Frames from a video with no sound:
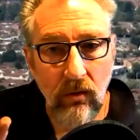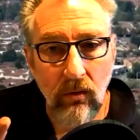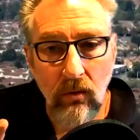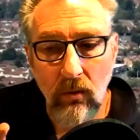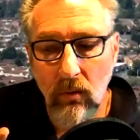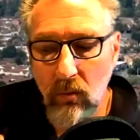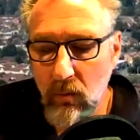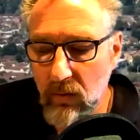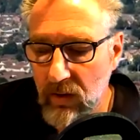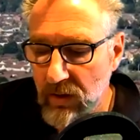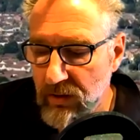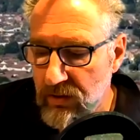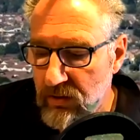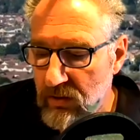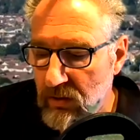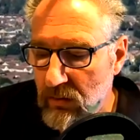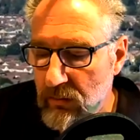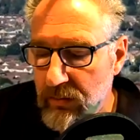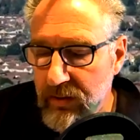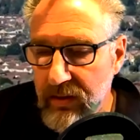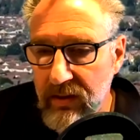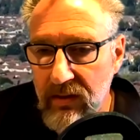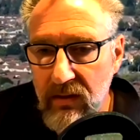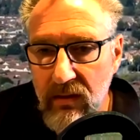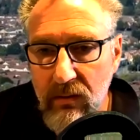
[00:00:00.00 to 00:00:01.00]
All those good
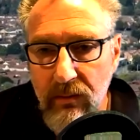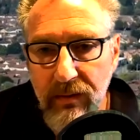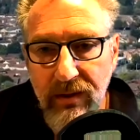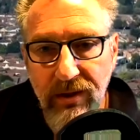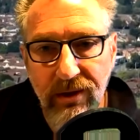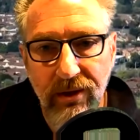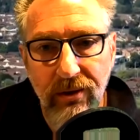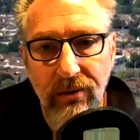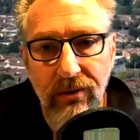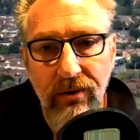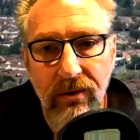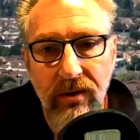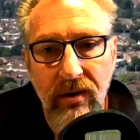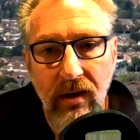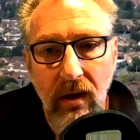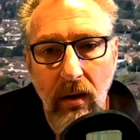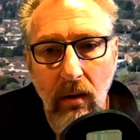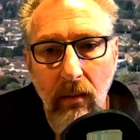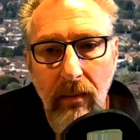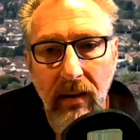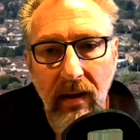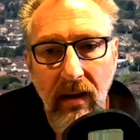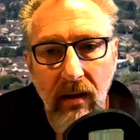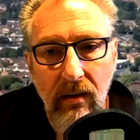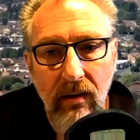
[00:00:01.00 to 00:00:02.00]
reasons which you should know
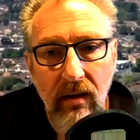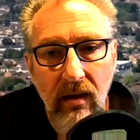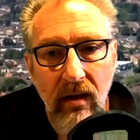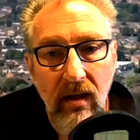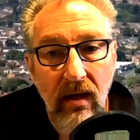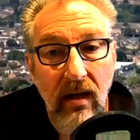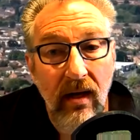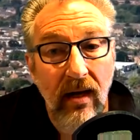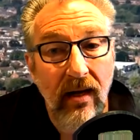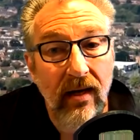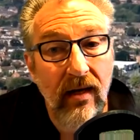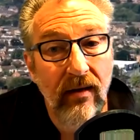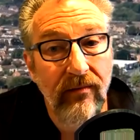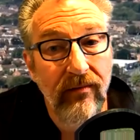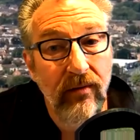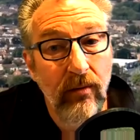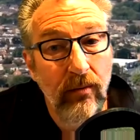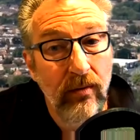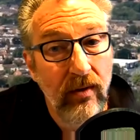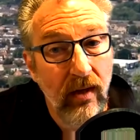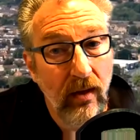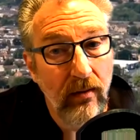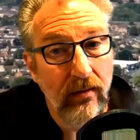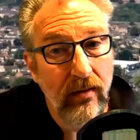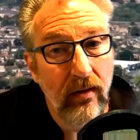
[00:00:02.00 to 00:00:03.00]
about, and if you
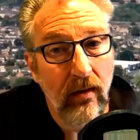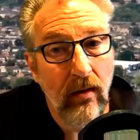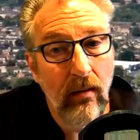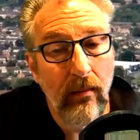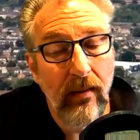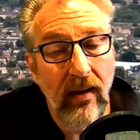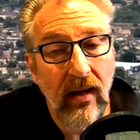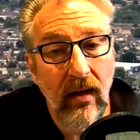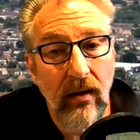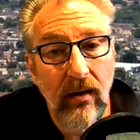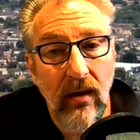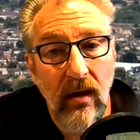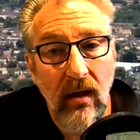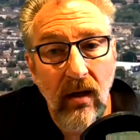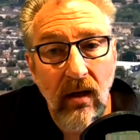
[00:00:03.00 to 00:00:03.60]
don't know about,